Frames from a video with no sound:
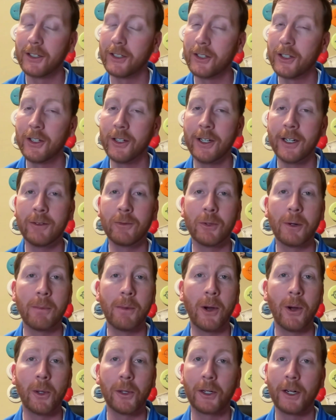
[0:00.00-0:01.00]
good
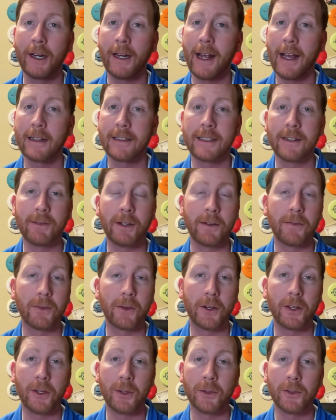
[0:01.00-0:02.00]
remote learning activity
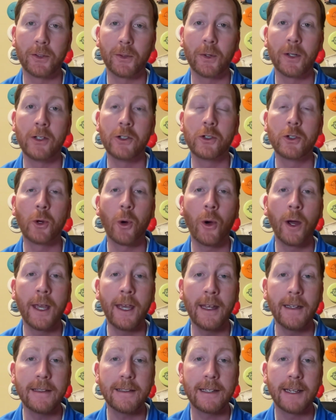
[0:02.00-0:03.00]
for you. So enjoy
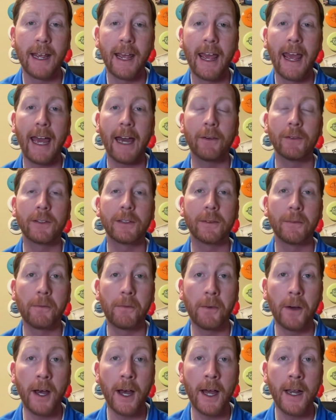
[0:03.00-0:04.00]
it. Have some
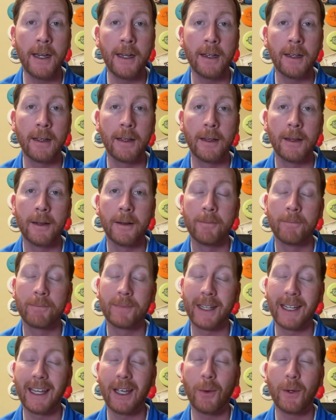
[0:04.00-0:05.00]
fun.
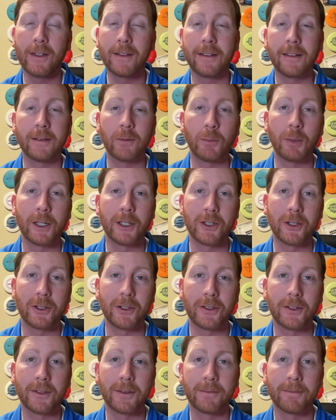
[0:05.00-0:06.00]
I can't wait to see some
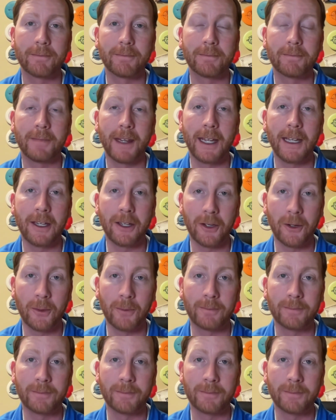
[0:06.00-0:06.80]
pictures. Thank you.